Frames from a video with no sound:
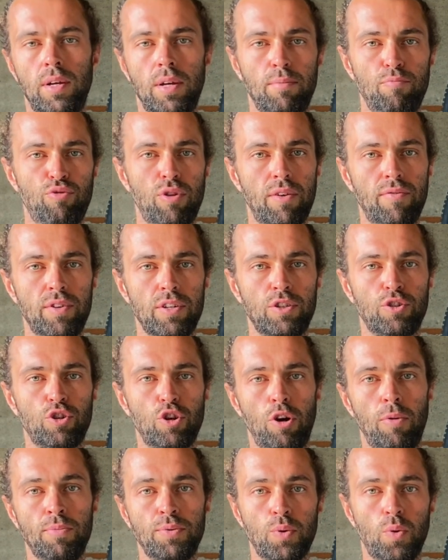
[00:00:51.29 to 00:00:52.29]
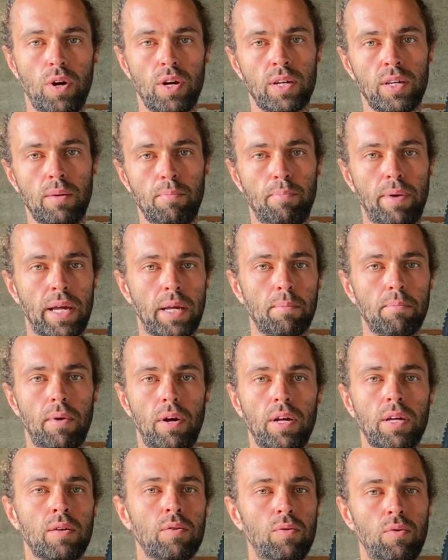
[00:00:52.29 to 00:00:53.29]
previous jobs working at Pink
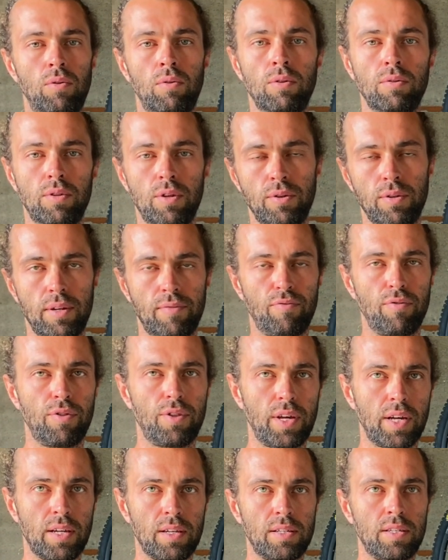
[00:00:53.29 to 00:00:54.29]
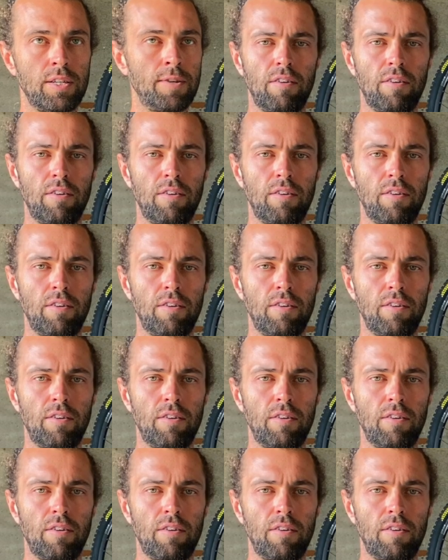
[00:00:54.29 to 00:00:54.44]
Bike or doing different things.